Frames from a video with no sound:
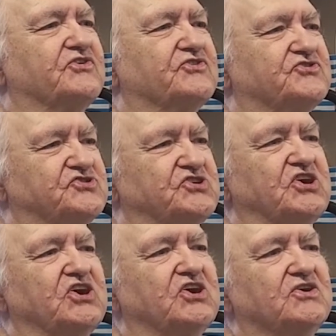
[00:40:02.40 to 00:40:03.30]
the
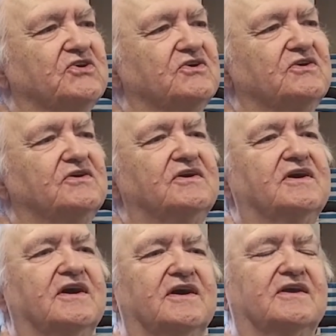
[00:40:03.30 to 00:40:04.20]
sea,
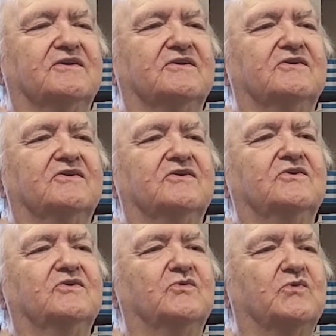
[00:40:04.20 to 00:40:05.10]
and
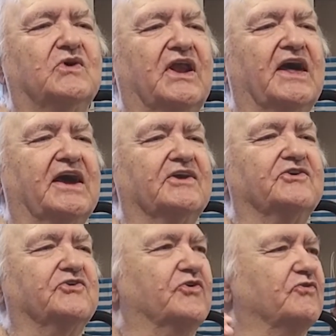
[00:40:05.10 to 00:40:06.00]
we
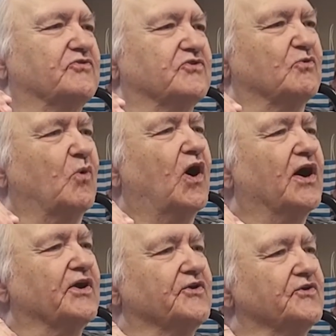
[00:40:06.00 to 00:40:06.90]
landed over the
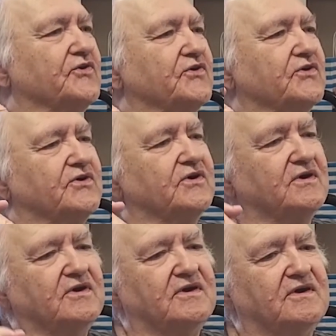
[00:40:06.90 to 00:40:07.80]
water
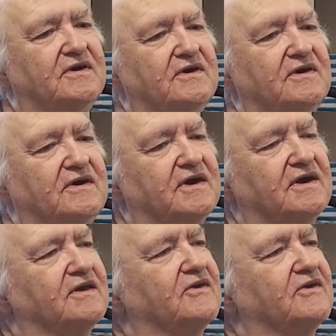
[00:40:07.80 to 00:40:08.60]
and